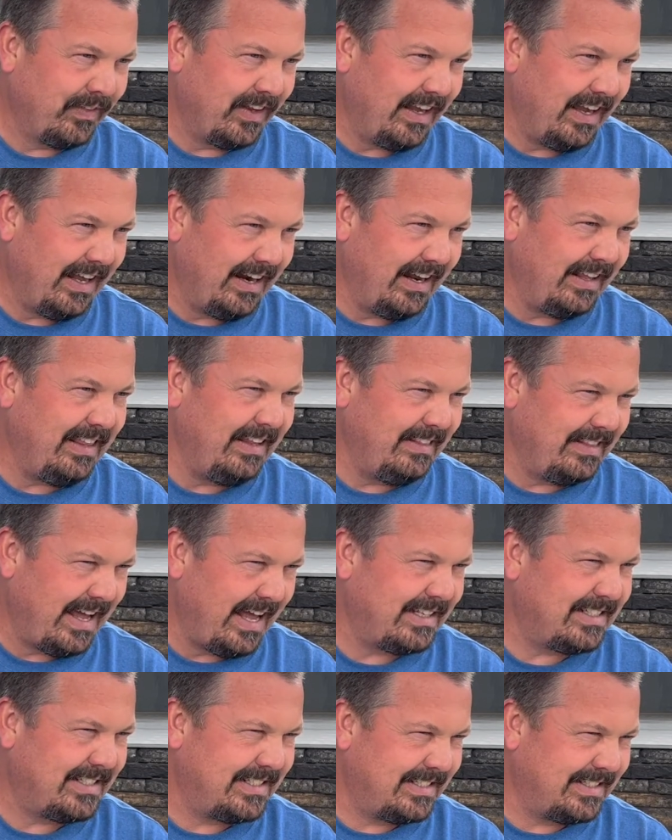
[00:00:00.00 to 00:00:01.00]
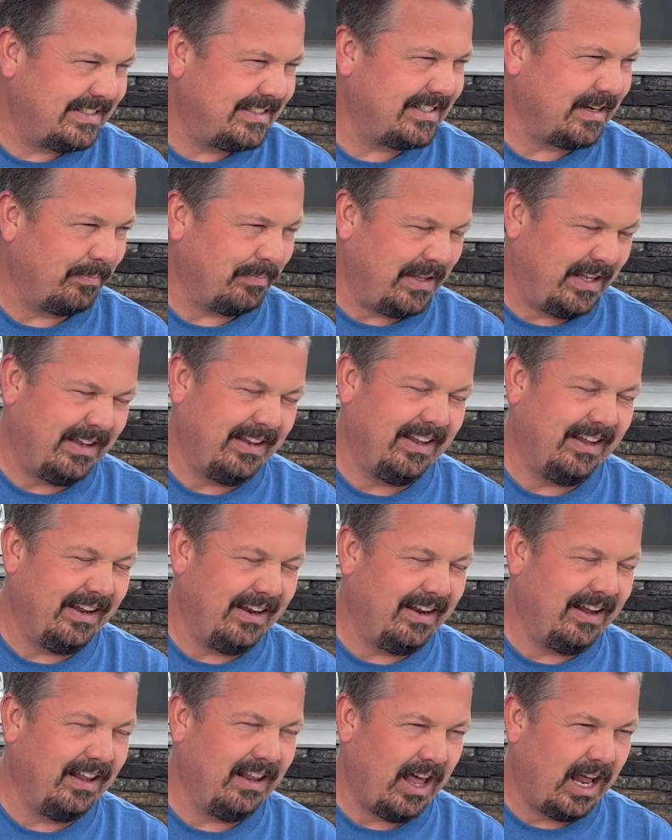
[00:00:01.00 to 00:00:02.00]
And I think that's something that
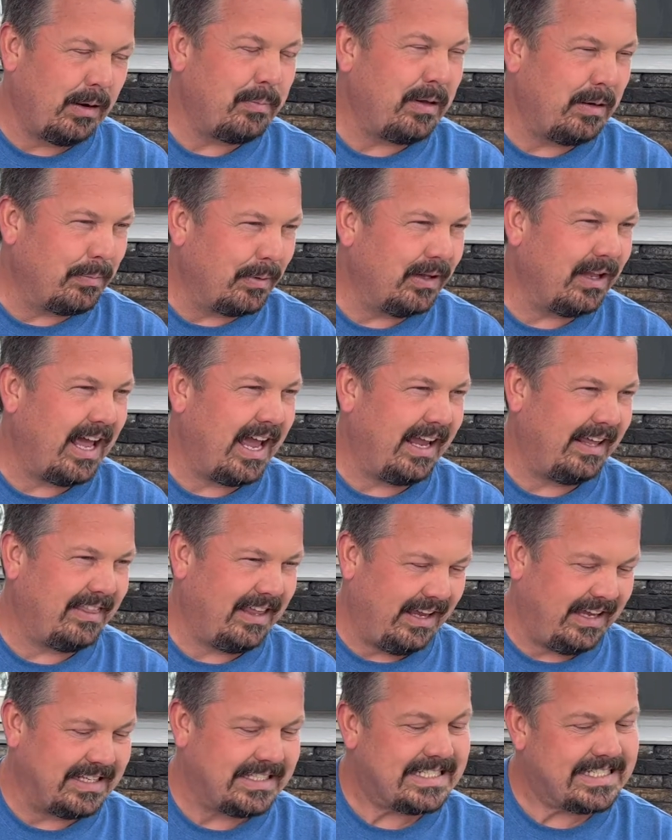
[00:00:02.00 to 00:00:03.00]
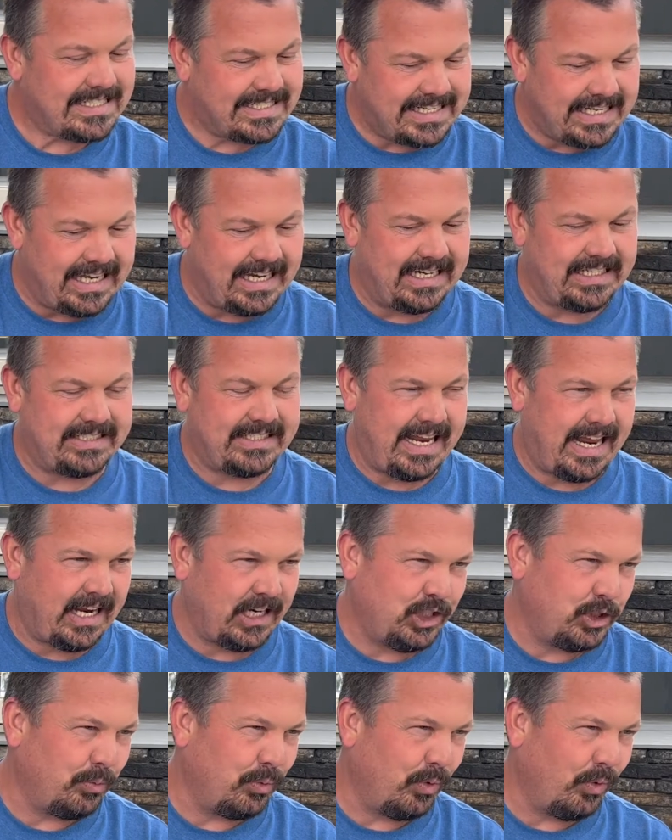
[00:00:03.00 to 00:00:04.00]
a lot of people like. They can see it. It's
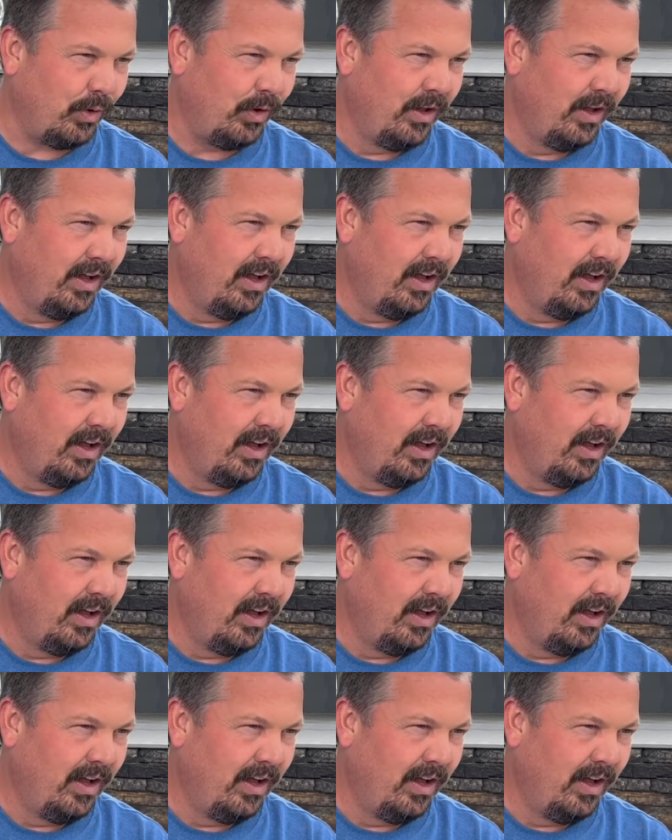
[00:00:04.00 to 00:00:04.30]
tangible.